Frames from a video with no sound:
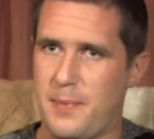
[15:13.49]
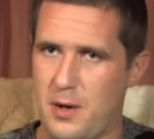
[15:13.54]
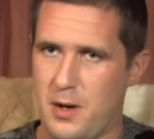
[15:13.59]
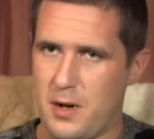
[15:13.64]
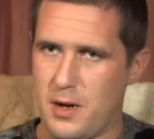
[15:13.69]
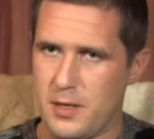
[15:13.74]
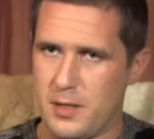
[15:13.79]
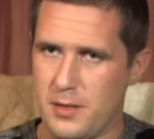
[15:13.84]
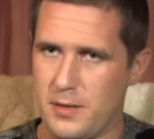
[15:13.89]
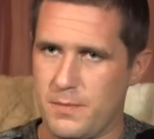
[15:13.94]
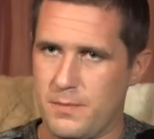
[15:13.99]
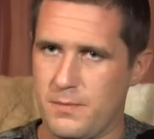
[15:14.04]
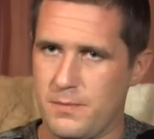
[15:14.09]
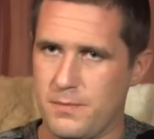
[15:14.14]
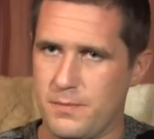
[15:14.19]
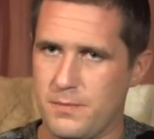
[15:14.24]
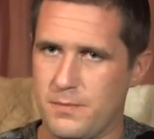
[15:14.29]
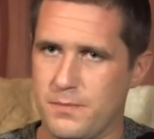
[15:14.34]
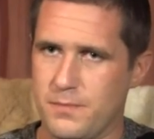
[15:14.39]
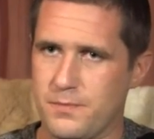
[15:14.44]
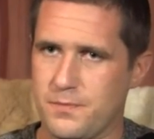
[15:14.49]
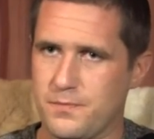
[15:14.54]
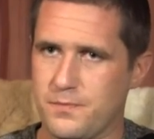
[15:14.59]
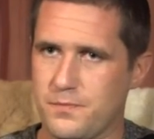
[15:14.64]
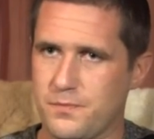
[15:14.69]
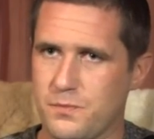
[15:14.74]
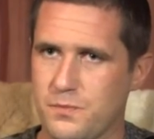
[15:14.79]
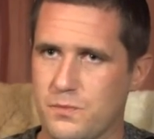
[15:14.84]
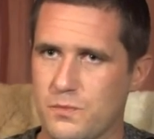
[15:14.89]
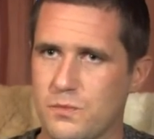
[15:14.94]
part. How's,
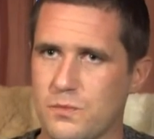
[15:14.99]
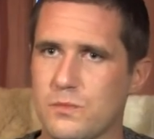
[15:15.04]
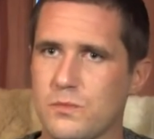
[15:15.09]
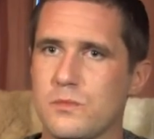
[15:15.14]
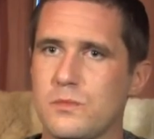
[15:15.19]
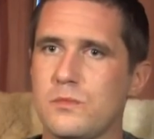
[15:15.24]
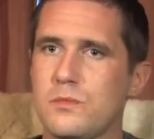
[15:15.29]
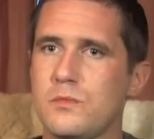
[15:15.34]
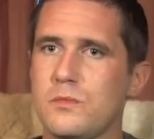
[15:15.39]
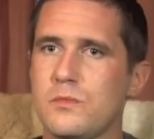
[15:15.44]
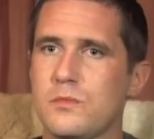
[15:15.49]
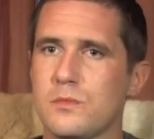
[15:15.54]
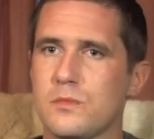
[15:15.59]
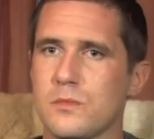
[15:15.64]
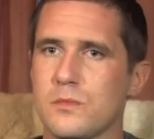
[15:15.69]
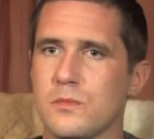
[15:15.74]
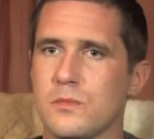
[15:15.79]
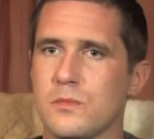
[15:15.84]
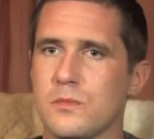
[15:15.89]
how, what does that involve?